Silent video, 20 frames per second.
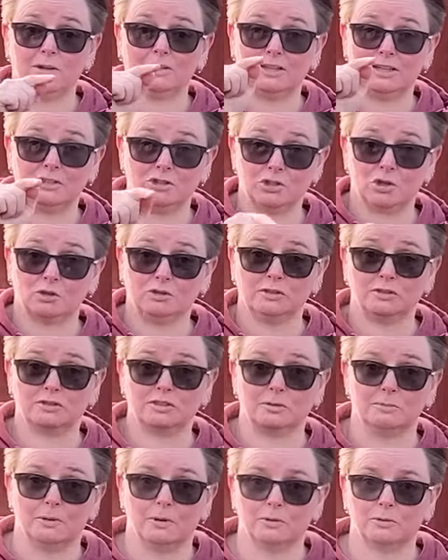and then join us
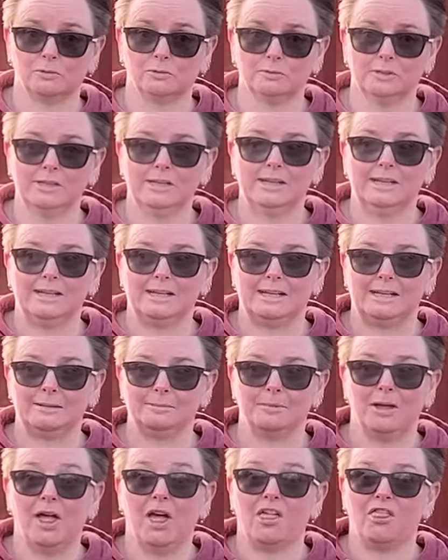tomorrow.
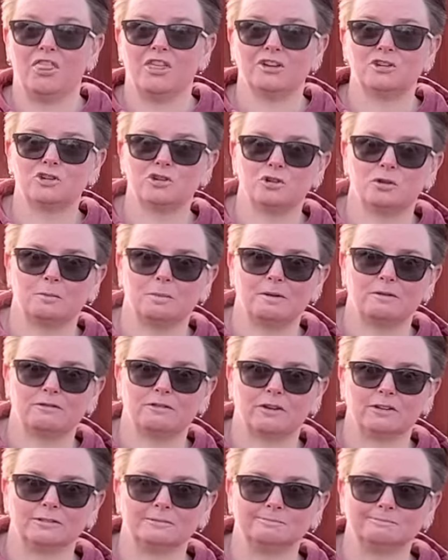Um, this should be
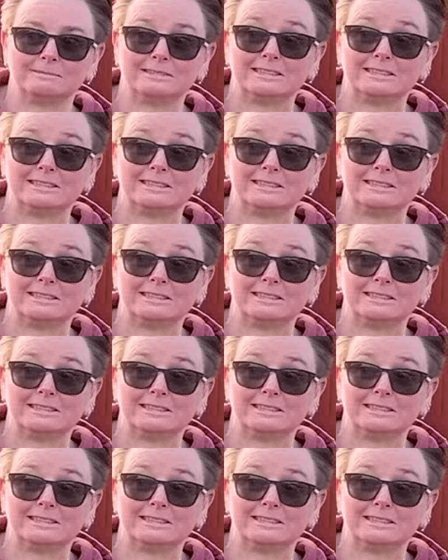fun.